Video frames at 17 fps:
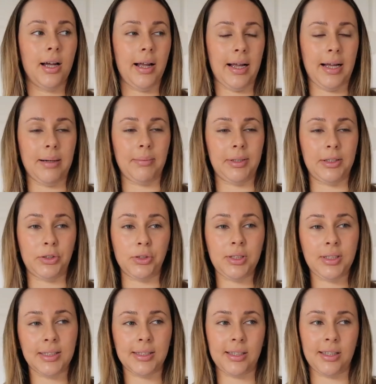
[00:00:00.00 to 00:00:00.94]
It
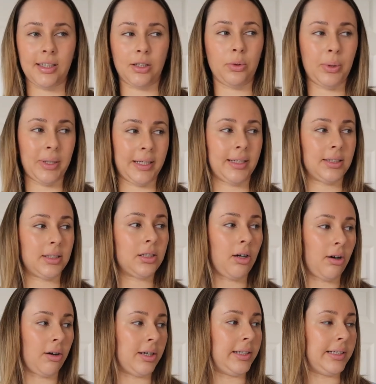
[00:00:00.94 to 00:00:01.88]
just needs like a quick
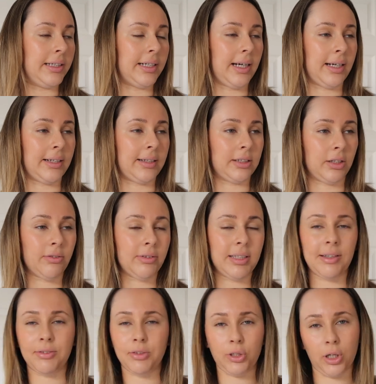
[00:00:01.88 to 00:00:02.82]
tidy, and I don't
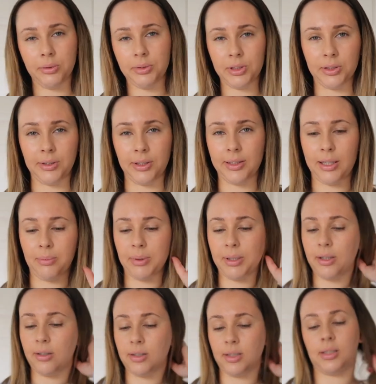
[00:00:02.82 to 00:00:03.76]
really have time to do that now,
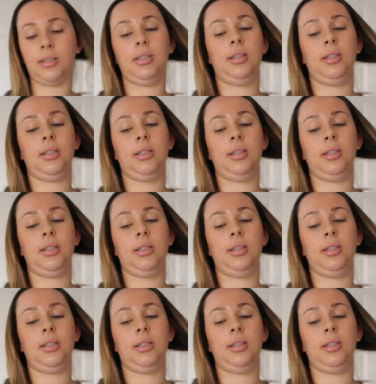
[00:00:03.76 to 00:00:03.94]
because